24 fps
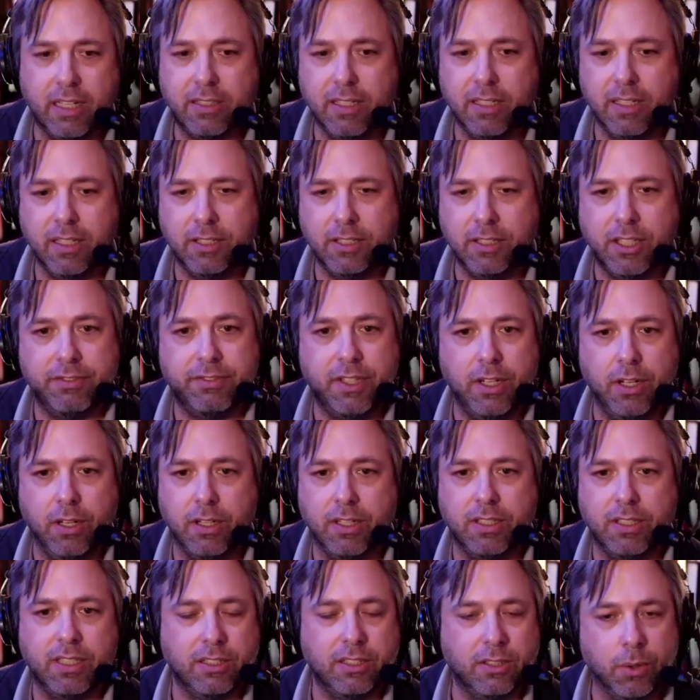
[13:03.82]
uh, Jeff
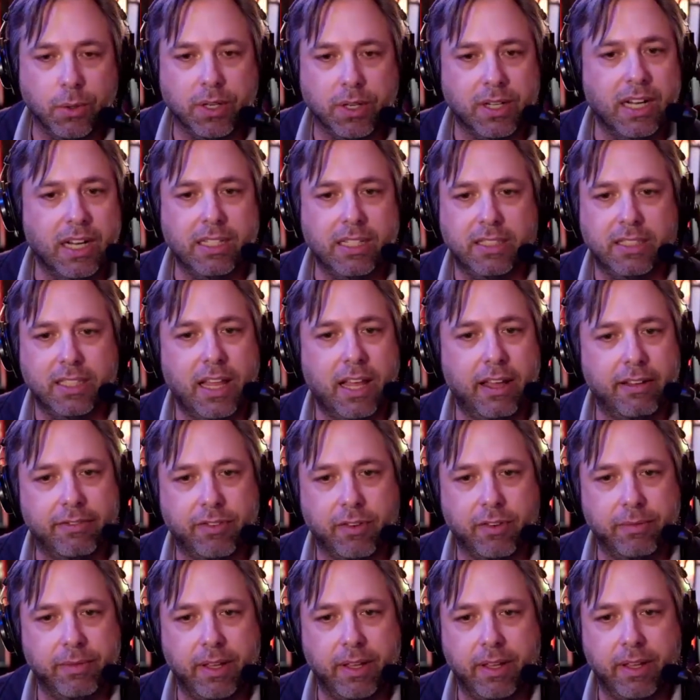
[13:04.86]
Teolis that's organizing that for
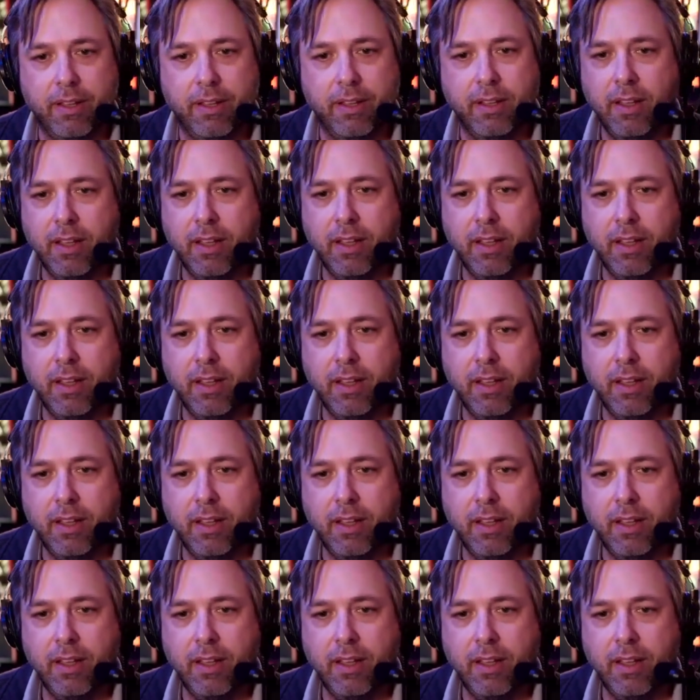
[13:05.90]
me. Yeah.